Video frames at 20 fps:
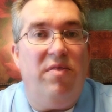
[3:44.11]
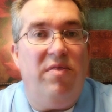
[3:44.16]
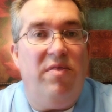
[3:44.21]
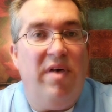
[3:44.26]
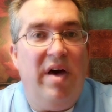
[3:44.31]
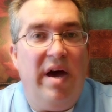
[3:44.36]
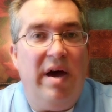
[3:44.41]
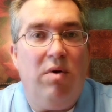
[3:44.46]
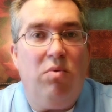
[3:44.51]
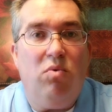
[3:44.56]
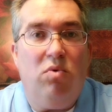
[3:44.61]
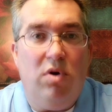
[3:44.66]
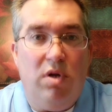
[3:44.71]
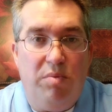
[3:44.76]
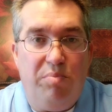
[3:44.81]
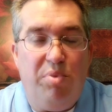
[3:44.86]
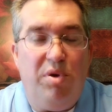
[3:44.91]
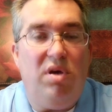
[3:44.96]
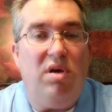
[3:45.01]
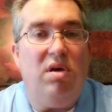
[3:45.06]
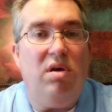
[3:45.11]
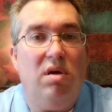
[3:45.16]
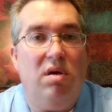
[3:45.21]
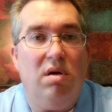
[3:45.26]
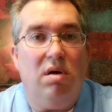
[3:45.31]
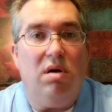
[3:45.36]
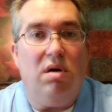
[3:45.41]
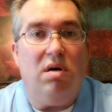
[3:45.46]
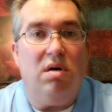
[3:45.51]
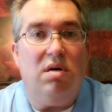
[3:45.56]
that would
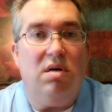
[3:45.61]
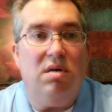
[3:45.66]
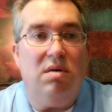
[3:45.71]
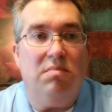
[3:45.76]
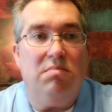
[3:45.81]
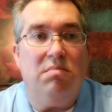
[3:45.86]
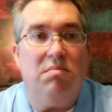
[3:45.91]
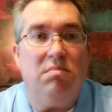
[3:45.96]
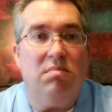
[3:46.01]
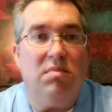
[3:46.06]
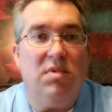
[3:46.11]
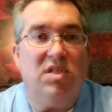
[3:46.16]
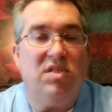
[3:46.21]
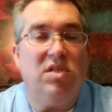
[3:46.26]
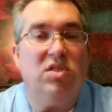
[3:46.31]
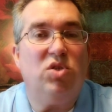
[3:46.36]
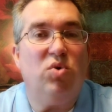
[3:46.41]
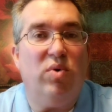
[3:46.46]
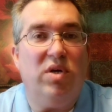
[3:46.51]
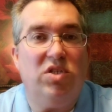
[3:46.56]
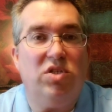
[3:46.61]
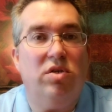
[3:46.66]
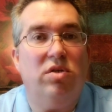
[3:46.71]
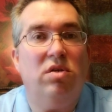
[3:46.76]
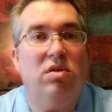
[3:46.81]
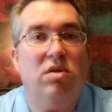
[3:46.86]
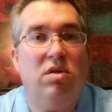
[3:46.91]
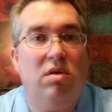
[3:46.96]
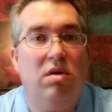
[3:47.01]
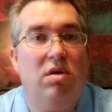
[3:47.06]
be a
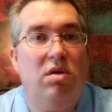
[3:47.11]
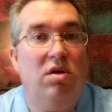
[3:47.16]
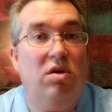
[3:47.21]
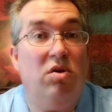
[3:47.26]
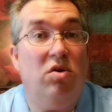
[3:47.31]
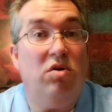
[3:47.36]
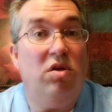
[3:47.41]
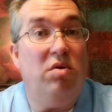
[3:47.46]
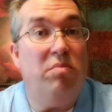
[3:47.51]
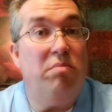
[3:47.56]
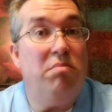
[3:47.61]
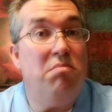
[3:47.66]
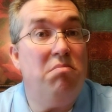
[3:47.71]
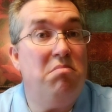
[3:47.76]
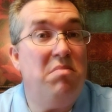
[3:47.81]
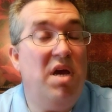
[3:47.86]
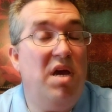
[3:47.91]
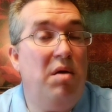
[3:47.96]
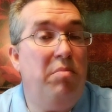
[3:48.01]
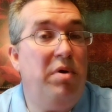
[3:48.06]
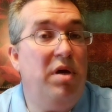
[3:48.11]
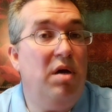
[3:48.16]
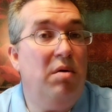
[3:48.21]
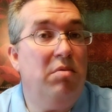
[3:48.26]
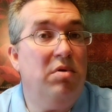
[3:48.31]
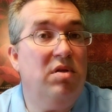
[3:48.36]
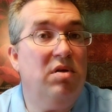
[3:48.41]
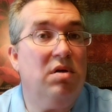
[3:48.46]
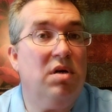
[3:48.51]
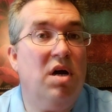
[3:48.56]
situation, you may be
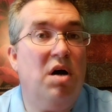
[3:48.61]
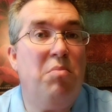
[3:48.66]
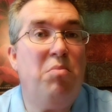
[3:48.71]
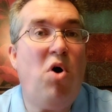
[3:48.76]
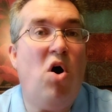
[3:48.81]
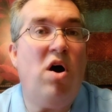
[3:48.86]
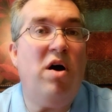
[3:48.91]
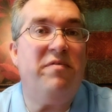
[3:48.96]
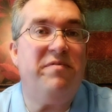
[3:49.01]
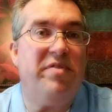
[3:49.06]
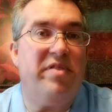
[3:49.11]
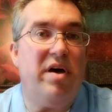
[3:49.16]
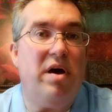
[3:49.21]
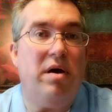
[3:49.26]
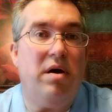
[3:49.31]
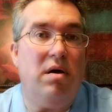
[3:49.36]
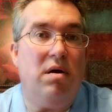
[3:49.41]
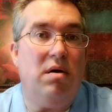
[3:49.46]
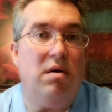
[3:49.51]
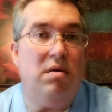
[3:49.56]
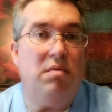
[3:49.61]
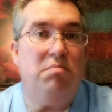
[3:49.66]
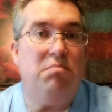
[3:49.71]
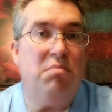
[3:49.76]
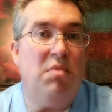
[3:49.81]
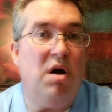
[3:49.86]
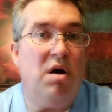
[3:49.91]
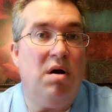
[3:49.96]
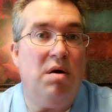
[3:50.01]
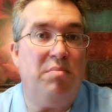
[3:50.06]
able to come off that
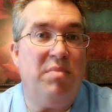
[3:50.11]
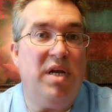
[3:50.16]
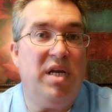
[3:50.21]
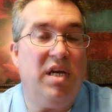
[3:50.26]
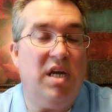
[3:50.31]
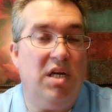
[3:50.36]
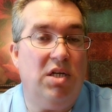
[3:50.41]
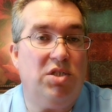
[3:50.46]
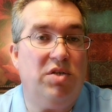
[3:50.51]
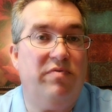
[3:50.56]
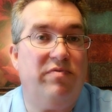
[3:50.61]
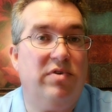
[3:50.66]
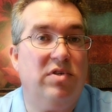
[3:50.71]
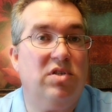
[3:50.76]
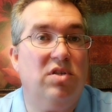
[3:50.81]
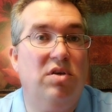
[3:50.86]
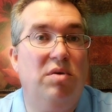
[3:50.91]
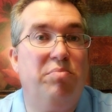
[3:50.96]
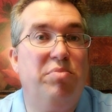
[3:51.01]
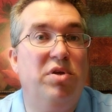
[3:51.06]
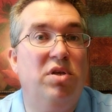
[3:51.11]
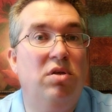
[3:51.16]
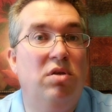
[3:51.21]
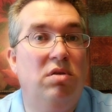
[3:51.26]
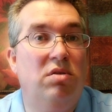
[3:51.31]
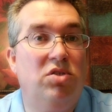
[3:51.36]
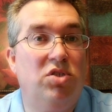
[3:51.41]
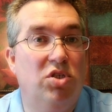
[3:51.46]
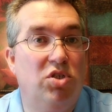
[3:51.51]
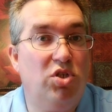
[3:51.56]
medication for sleep
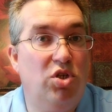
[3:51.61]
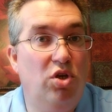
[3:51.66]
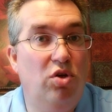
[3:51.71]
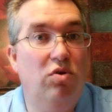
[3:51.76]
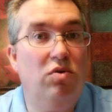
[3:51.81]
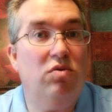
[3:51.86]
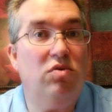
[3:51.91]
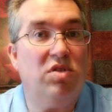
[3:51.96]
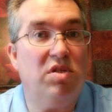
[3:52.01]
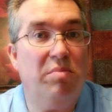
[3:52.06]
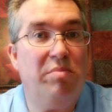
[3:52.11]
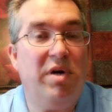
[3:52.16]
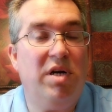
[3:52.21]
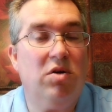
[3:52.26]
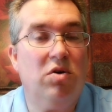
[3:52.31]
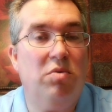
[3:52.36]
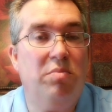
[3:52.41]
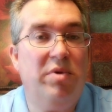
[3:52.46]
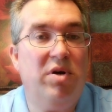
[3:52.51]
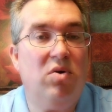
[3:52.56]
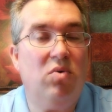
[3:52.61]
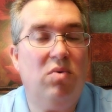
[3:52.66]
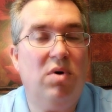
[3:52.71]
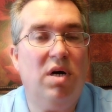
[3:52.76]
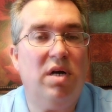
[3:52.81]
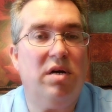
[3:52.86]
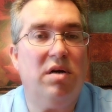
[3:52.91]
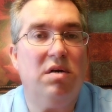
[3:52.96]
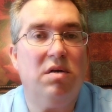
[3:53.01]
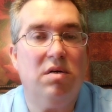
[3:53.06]
and just use the medical
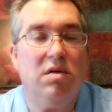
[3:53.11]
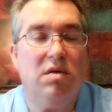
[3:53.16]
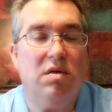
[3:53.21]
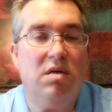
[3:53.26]
marijuana.